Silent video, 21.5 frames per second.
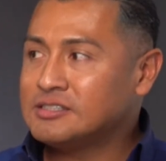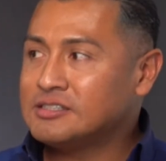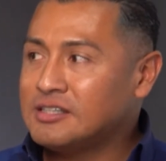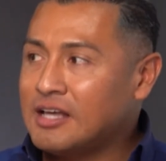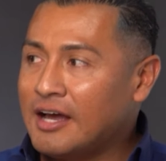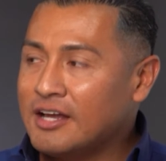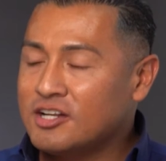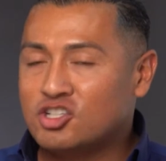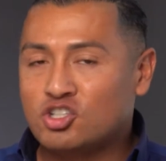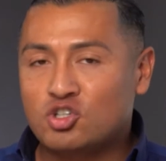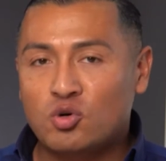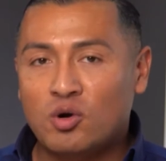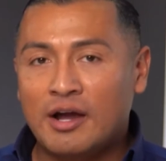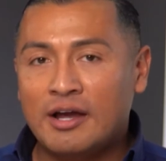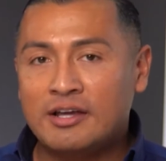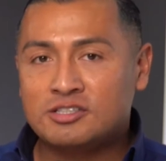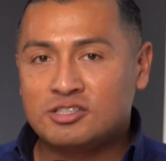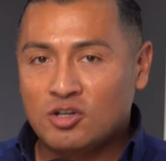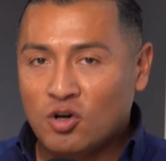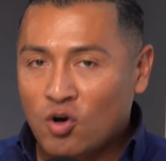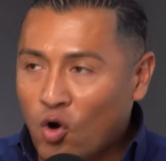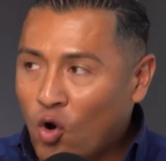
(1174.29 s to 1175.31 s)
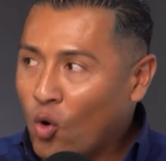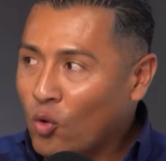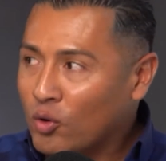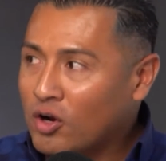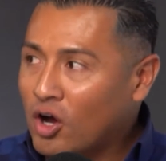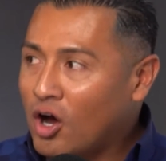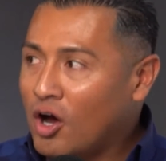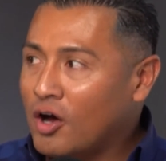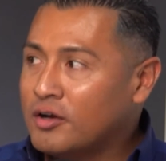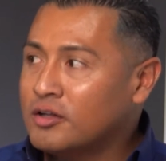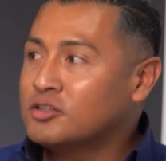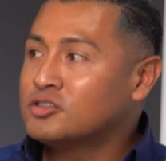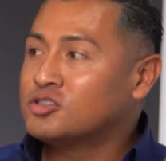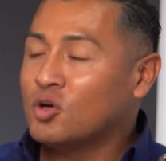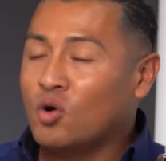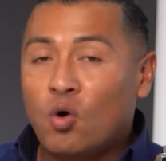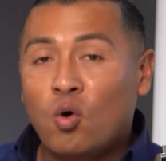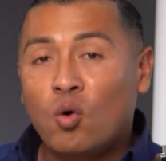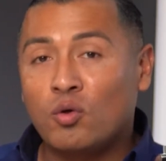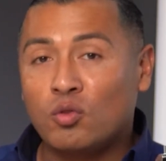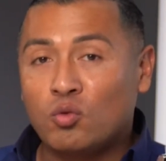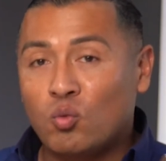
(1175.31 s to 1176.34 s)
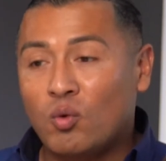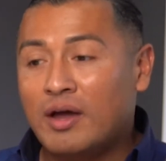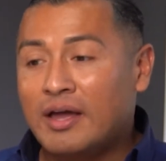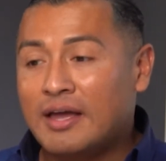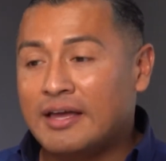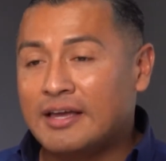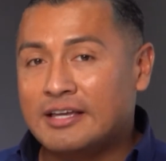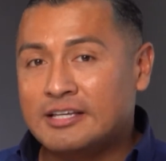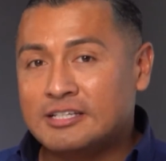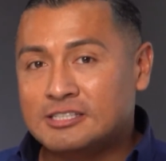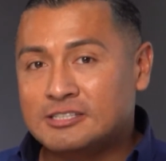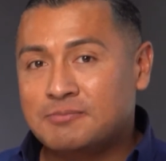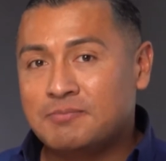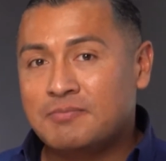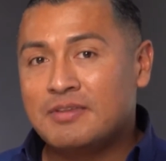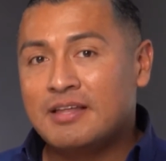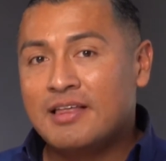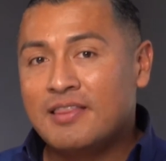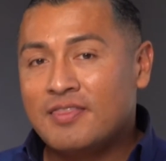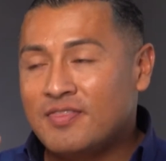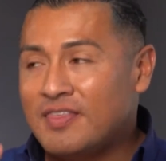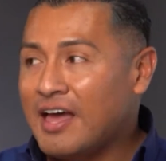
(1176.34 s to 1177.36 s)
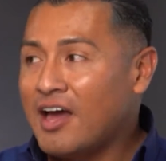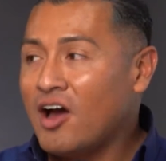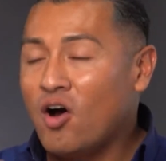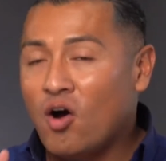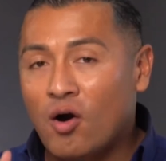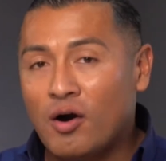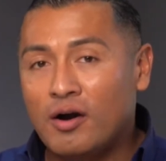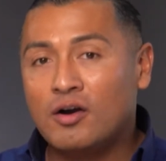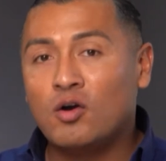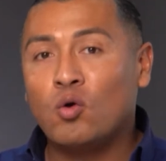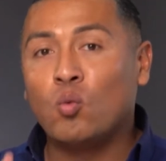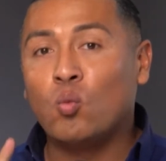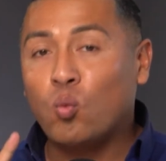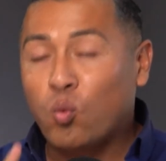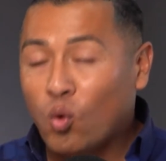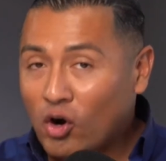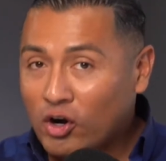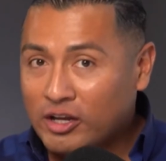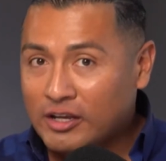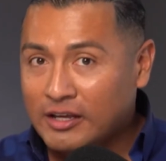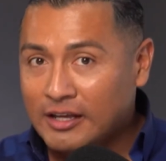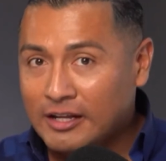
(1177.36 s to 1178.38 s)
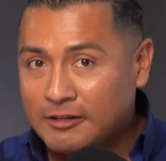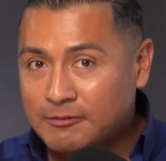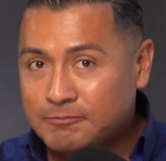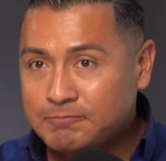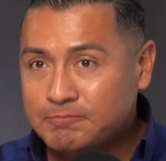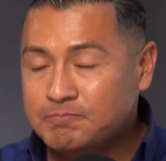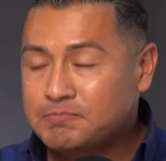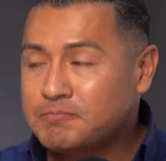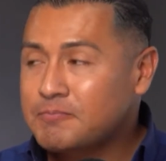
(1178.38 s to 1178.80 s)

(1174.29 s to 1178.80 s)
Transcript: not trying to hold on to old ways mm-hmm. that aren't working